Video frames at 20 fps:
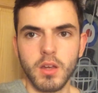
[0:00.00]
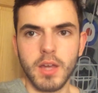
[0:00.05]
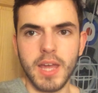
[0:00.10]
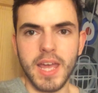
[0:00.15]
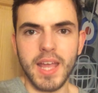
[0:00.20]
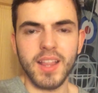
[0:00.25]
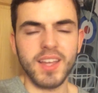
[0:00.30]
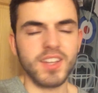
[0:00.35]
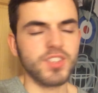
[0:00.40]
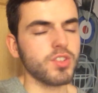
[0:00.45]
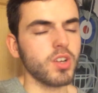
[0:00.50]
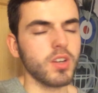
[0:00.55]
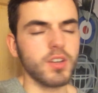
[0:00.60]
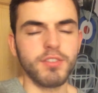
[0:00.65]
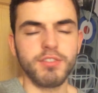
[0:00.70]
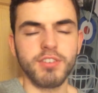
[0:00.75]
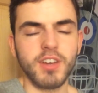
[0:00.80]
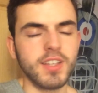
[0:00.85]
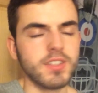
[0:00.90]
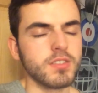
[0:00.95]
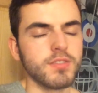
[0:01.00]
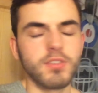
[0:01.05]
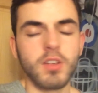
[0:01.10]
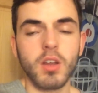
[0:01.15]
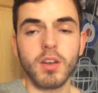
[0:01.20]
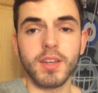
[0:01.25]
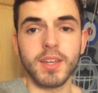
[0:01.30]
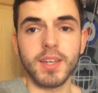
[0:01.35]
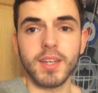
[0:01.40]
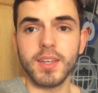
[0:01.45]
Electronic fans have
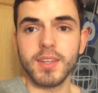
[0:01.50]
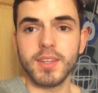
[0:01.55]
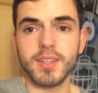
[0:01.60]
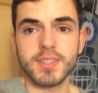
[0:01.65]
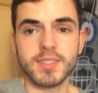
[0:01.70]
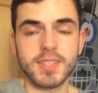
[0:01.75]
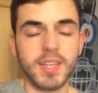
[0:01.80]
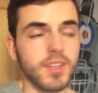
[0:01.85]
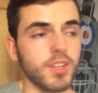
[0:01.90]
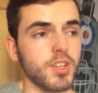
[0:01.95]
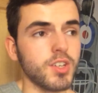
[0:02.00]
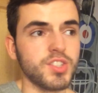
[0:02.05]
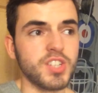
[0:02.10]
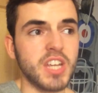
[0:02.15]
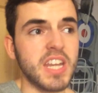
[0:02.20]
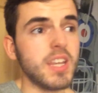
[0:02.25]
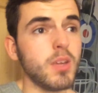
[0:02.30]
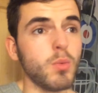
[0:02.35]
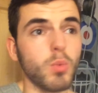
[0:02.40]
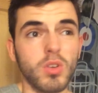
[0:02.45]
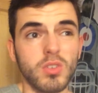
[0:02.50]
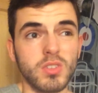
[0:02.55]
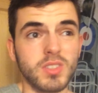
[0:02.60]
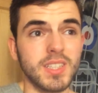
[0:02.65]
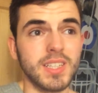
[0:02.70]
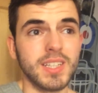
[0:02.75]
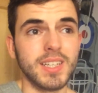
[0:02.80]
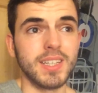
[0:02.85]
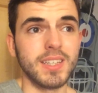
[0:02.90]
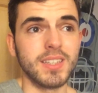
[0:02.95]
got to hear this. I urge anyone
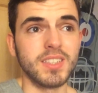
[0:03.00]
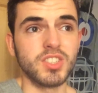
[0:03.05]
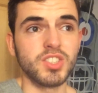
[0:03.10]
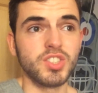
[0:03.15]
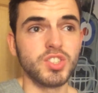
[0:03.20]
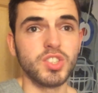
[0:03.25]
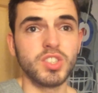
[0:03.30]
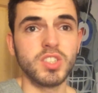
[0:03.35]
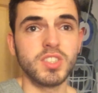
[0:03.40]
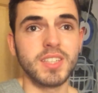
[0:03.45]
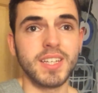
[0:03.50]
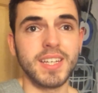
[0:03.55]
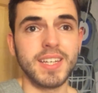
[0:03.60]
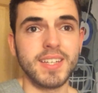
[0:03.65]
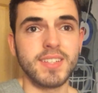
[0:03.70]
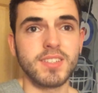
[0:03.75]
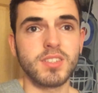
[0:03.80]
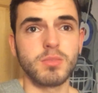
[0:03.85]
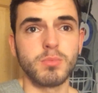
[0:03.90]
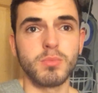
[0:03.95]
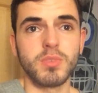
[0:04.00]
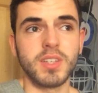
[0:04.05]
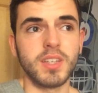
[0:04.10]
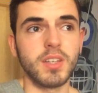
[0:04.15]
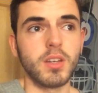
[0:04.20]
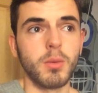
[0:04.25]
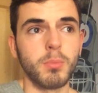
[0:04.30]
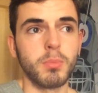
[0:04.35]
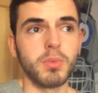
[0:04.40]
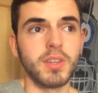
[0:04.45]
to hear this, just to hear
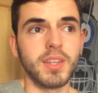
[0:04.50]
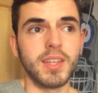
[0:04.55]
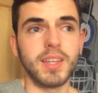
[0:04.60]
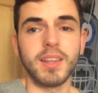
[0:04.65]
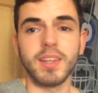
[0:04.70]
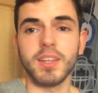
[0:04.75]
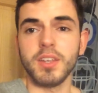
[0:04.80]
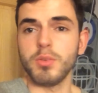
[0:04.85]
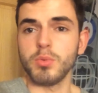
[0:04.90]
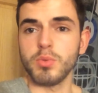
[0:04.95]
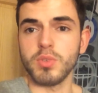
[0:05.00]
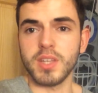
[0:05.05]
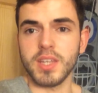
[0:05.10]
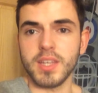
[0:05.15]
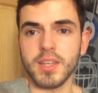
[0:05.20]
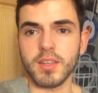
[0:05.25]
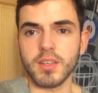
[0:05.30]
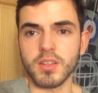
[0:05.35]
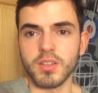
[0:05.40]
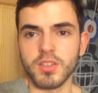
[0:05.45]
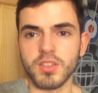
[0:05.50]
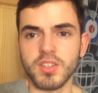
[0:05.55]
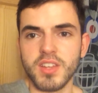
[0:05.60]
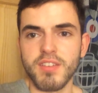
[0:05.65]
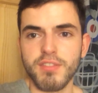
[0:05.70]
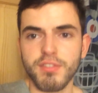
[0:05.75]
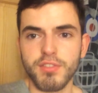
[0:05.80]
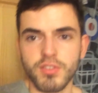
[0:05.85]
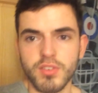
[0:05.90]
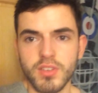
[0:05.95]
something completely unique and
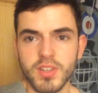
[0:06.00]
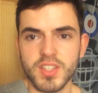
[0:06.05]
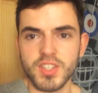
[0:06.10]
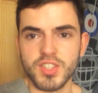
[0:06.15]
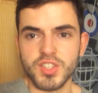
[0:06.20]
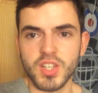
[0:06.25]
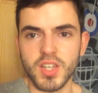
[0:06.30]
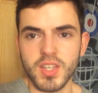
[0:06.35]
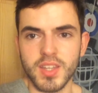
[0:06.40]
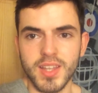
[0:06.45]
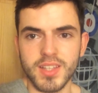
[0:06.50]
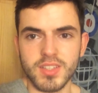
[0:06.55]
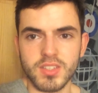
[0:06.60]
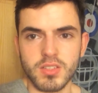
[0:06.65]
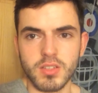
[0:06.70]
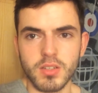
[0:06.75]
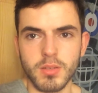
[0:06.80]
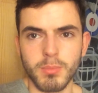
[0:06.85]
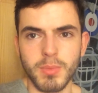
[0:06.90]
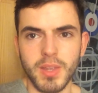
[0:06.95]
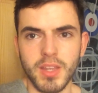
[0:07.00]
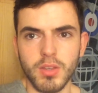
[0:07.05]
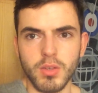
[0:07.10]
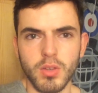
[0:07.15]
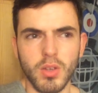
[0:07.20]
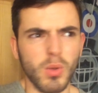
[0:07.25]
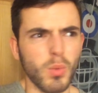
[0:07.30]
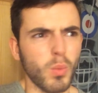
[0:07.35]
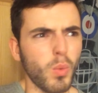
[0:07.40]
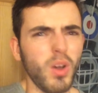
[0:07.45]
different this year that's going to make you
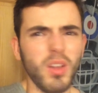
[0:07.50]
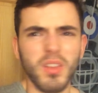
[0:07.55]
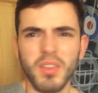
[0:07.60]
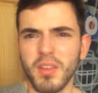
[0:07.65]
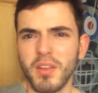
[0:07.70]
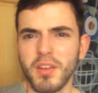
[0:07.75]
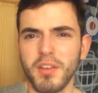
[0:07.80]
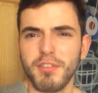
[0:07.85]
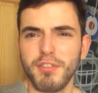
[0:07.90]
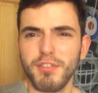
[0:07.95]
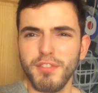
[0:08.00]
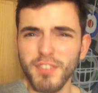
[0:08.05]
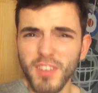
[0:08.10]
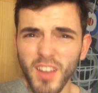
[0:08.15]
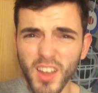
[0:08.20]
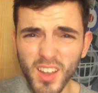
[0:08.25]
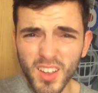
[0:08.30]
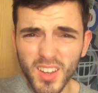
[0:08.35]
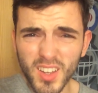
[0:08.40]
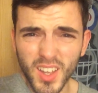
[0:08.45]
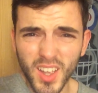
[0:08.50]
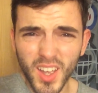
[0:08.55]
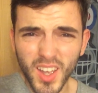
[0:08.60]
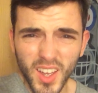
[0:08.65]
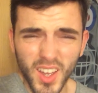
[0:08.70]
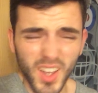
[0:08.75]
go, what the fuck?